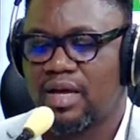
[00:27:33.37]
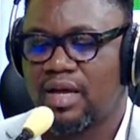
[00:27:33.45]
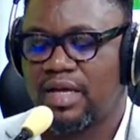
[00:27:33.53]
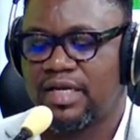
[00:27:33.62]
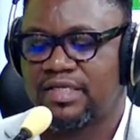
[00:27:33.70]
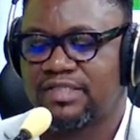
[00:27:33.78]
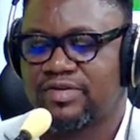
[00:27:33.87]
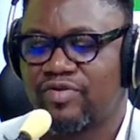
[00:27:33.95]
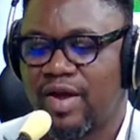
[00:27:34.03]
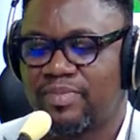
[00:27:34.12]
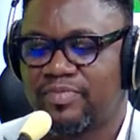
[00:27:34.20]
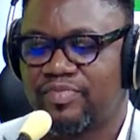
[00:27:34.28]
he
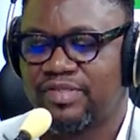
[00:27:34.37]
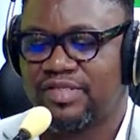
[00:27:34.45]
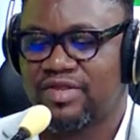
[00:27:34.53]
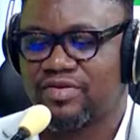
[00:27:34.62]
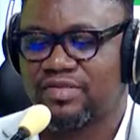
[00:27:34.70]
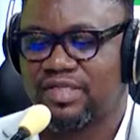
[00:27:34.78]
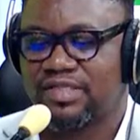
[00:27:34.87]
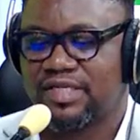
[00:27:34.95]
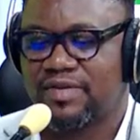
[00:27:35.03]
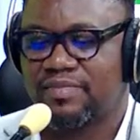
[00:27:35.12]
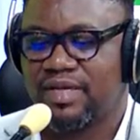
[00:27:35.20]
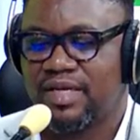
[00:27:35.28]
described the presidential
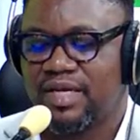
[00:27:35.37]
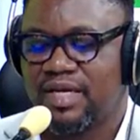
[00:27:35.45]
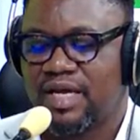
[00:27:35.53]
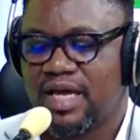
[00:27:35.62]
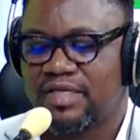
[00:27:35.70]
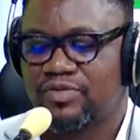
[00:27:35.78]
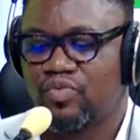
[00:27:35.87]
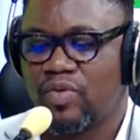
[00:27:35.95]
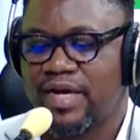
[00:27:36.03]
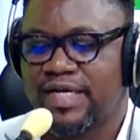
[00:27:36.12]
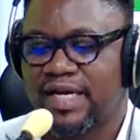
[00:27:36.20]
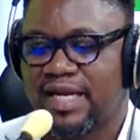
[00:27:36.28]
system as
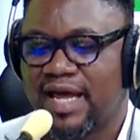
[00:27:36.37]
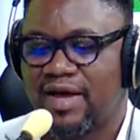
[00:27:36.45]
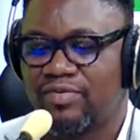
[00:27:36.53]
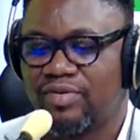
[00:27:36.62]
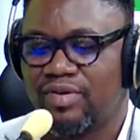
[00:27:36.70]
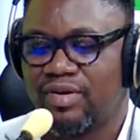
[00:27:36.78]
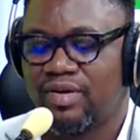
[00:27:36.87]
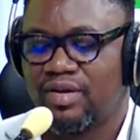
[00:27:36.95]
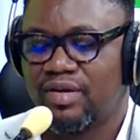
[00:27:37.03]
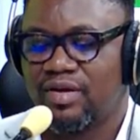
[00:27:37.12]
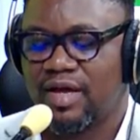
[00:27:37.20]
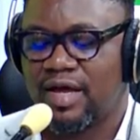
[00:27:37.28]
one clown,
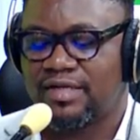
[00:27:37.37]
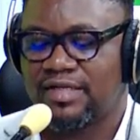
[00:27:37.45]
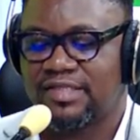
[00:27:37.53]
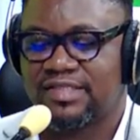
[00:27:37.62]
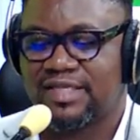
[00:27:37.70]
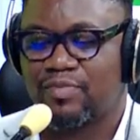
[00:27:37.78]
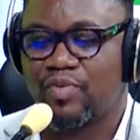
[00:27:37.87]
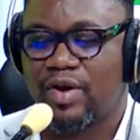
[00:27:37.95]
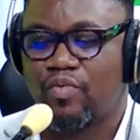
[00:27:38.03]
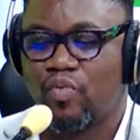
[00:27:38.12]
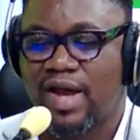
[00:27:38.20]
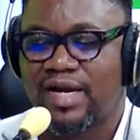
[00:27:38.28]
a system where
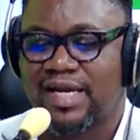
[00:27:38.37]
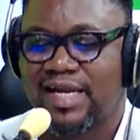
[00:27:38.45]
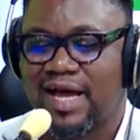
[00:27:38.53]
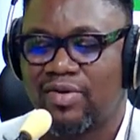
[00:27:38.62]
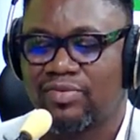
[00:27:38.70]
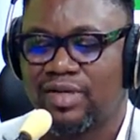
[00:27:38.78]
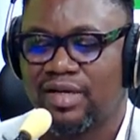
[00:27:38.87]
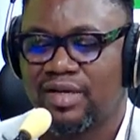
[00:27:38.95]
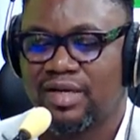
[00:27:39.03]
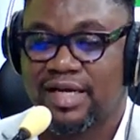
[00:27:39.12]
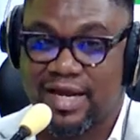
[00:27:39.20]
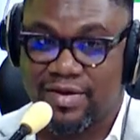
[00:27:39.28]
one clown
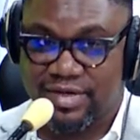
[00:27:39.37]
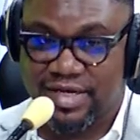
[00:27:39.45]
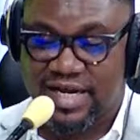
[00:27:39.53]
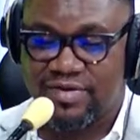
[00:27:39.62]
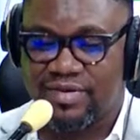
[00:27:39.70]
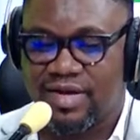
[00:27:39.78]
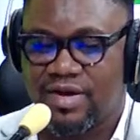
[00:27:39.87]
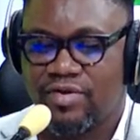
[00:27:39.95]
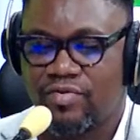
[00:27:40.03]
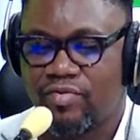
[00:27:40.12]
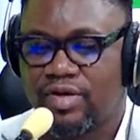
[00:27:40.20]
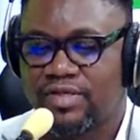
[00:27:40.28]

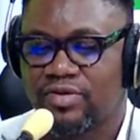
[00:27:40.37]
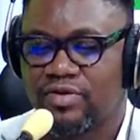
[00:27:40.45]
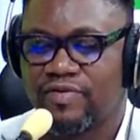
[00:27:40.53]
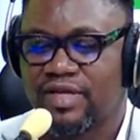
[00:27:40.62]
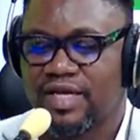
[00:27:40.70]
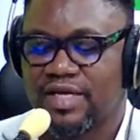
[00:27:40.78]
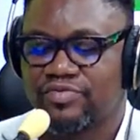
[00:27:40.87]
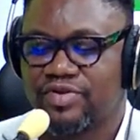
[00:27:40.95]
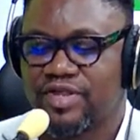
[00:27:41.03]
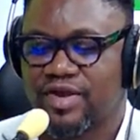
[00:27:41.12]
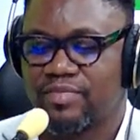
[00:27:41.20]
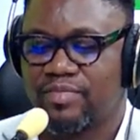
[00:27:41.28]
runs all over the country
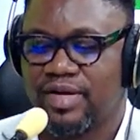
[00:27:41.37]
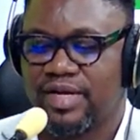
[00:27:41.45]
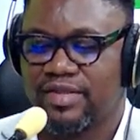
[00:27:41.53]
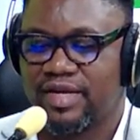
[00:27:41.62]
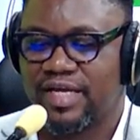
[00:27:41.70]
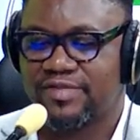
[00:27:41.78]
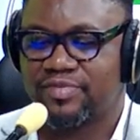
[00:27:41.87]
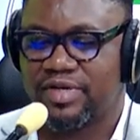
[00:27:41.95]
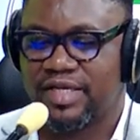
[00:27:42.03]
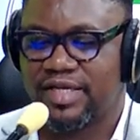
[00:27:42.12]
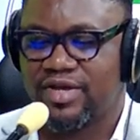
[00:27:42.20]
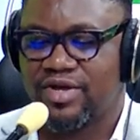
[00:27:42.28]
sharing money, and the next
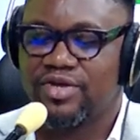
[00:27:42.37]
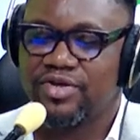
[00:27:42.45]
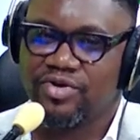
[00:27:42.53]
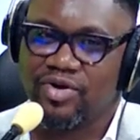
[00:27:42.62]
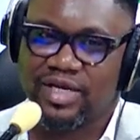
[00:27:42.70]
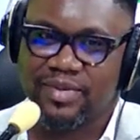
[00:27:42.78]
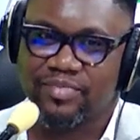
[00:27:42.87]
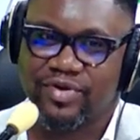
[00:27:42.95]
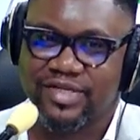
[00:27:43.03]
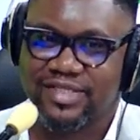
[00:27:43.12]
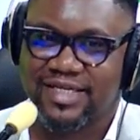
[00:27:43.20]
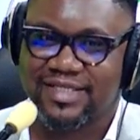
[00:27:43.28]
morning you call him
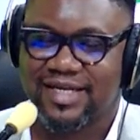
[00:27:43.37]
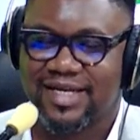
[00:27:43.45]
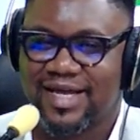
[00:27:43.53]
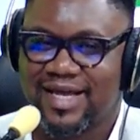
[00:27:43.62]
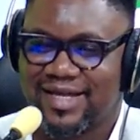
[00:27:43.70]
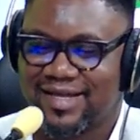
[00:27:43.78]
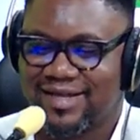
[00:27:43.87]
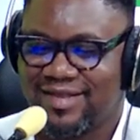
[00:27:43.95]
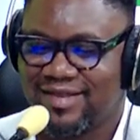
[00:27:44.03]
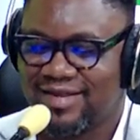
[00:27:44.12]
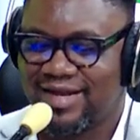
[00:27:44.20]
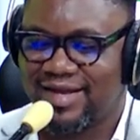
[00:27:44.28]
president. Hey,
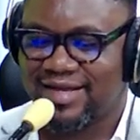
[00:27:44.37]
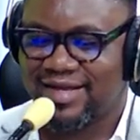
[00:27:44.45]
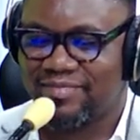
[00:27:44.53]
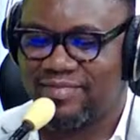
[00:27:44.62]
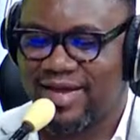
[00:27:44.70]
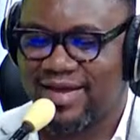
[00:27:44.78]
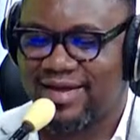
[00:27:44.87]
Chenekeme.